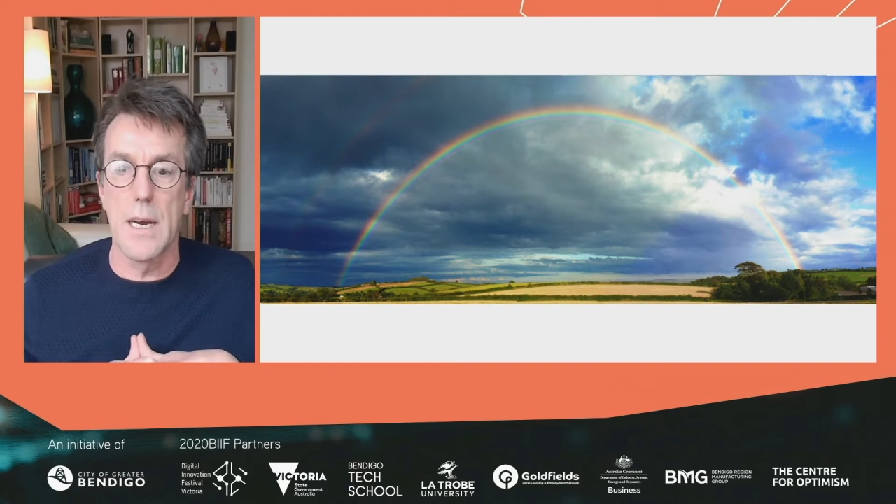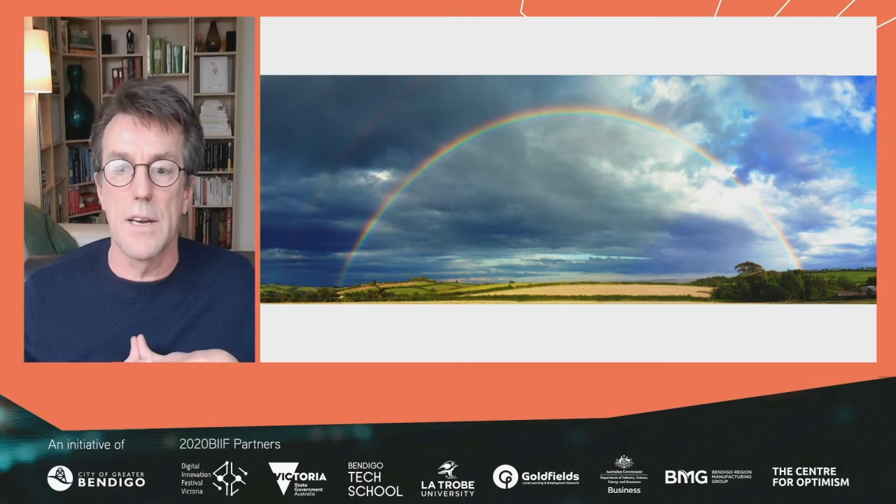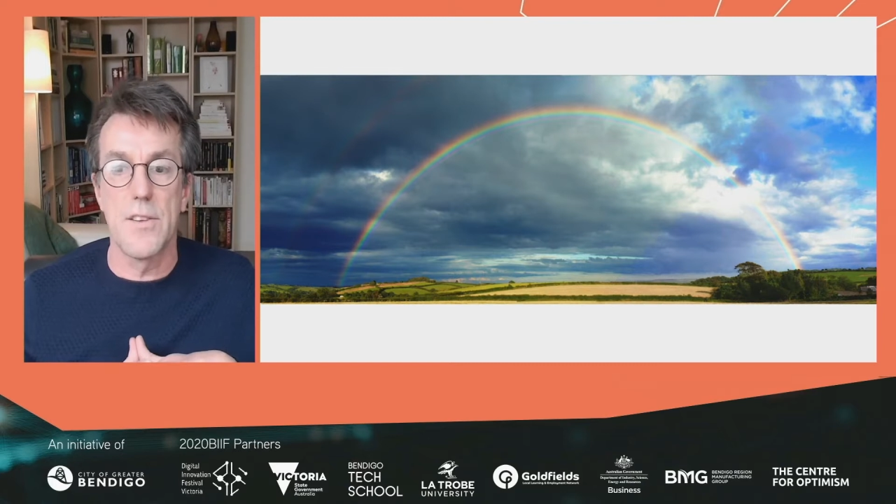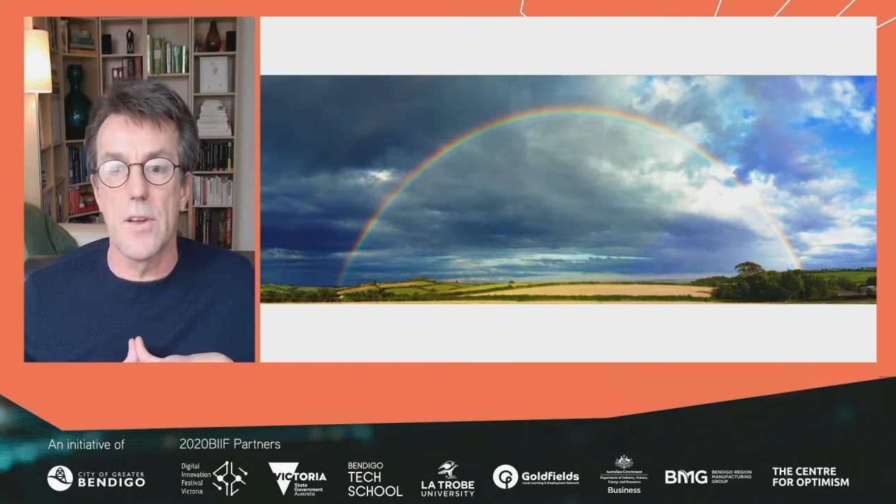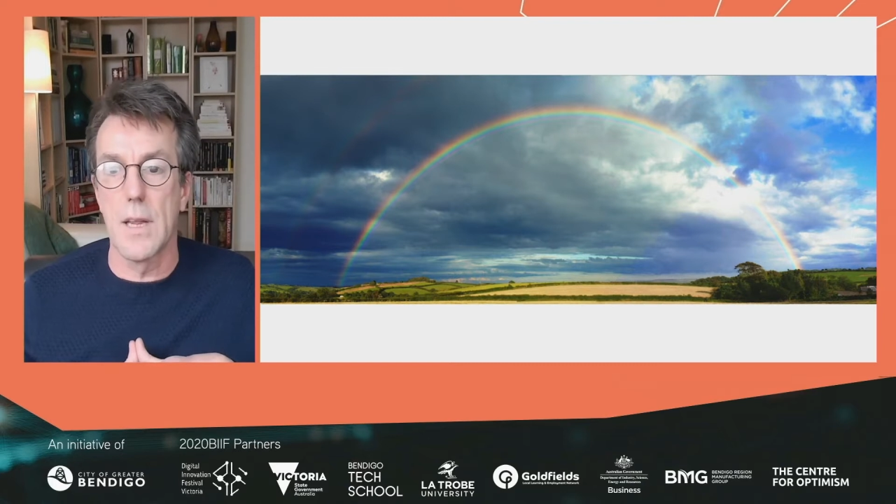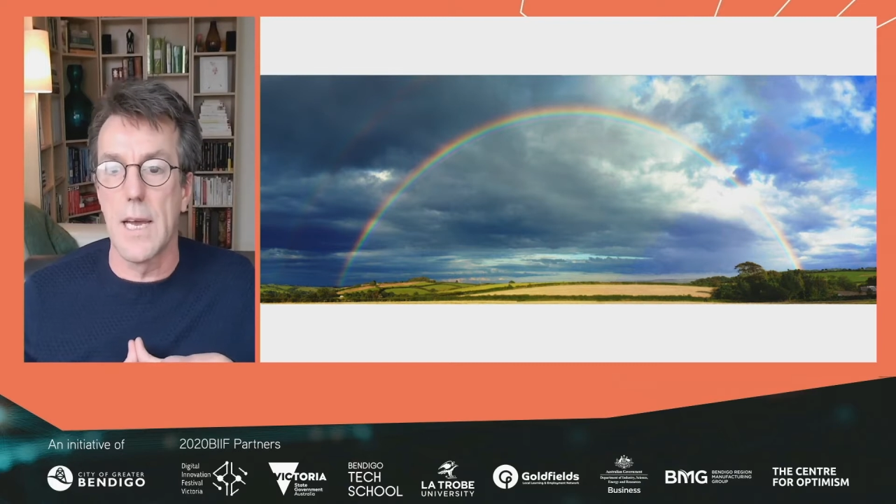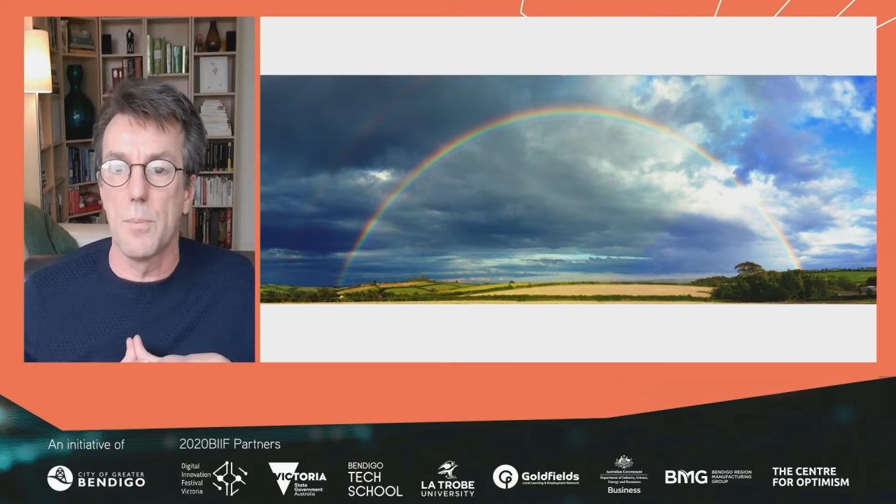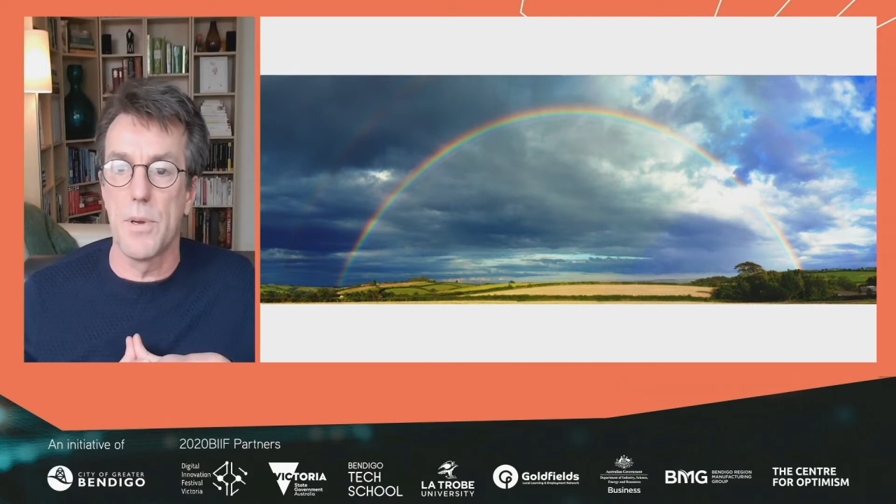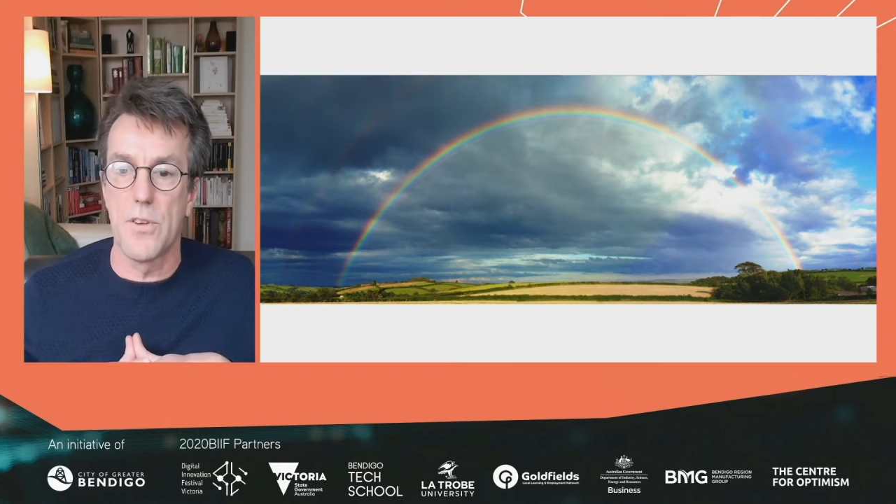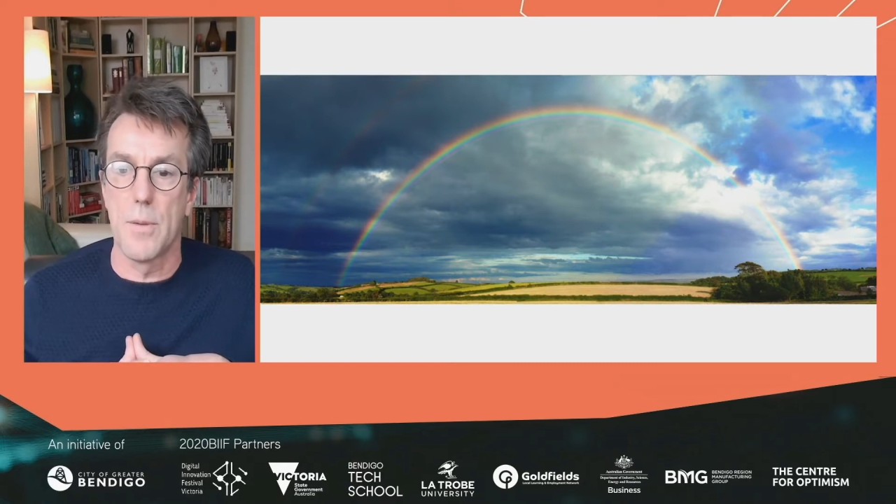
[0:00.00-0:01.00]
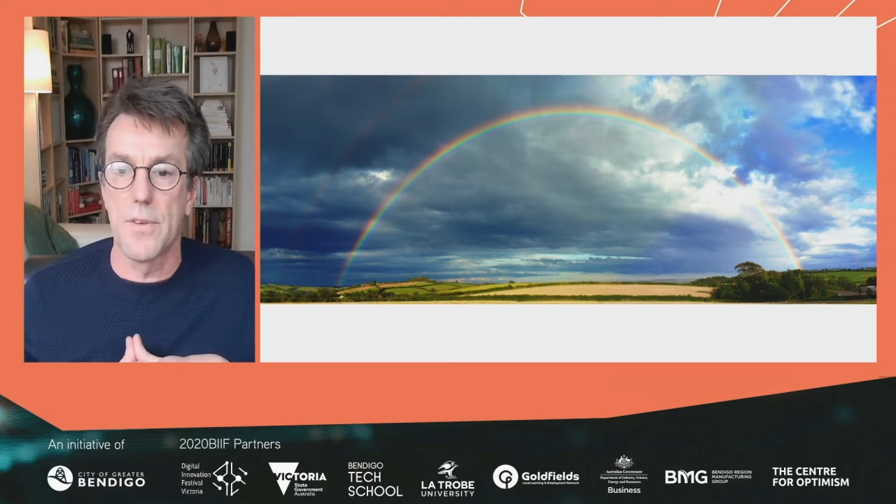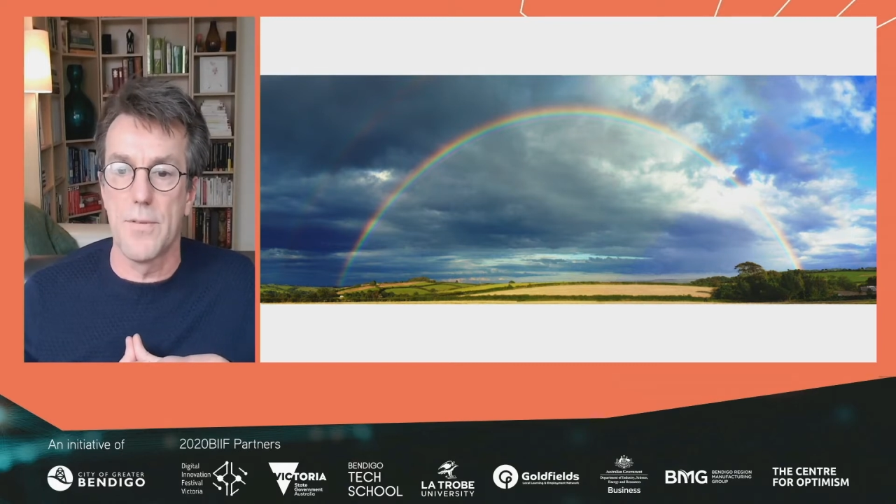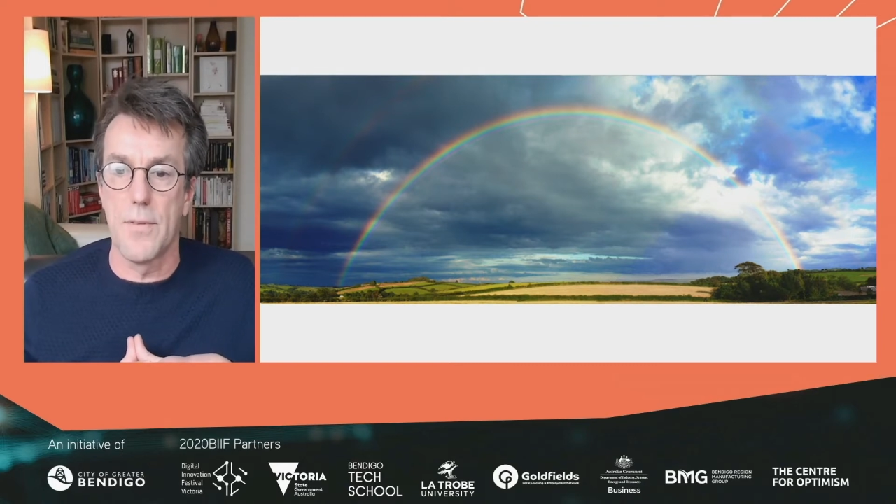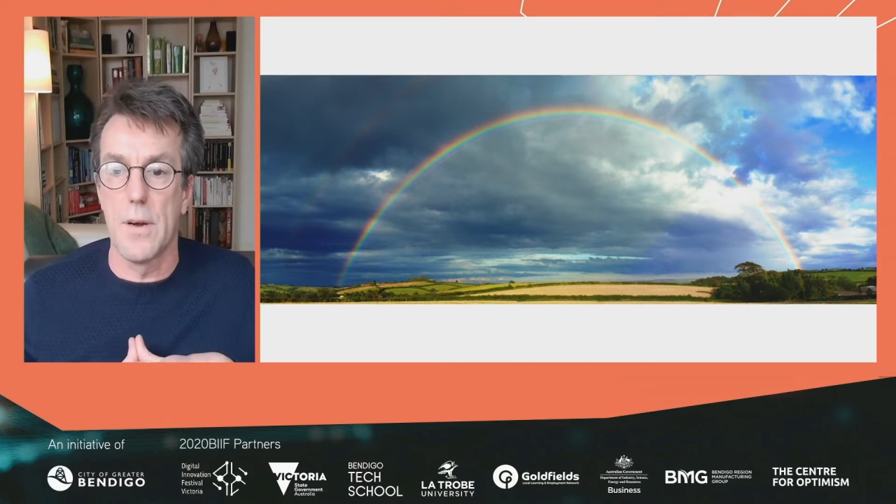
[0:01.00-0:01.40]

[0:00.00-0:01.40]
can certainly help in terms of